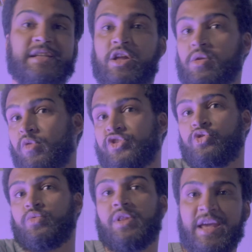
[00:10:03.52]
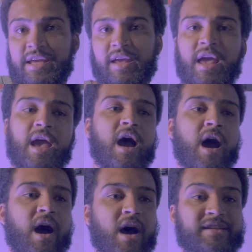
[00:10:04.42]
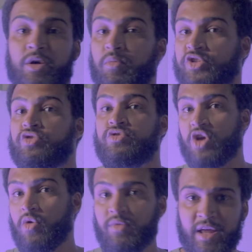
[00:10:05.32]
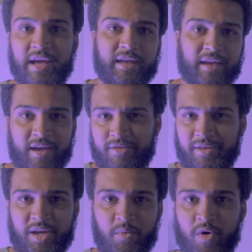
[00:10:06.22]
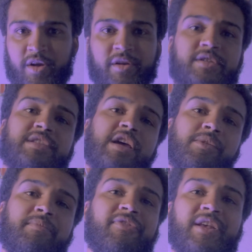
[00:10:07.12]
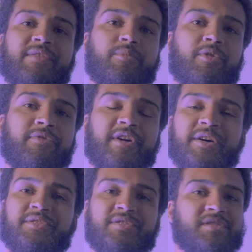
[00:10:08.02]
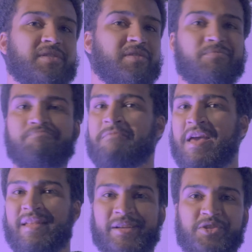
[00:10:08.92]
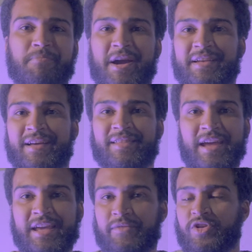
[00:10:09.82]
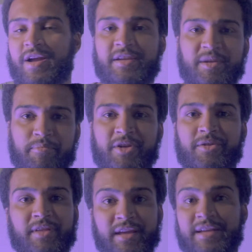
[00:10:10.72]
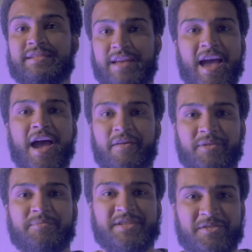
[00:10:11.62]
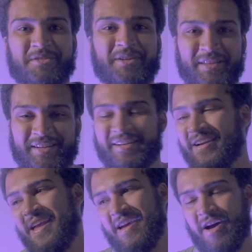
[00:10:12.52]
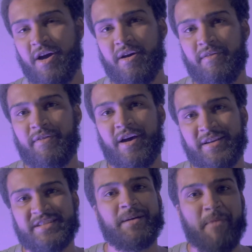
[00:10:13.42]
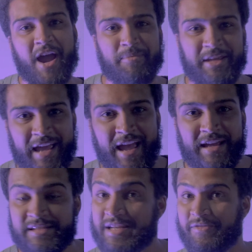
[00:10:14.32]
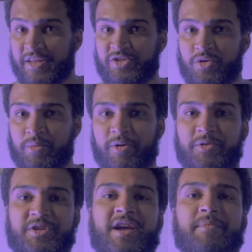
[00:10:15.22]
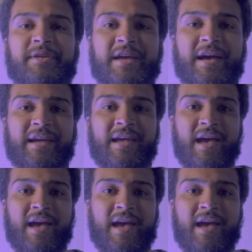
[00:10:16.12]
tell them what you like, tell them what you don't like. Again, keywords, tell them flavor profiles that you might not like. If you're not into bitter things, have them steer clear of some IPAs. And if they do approach an IPA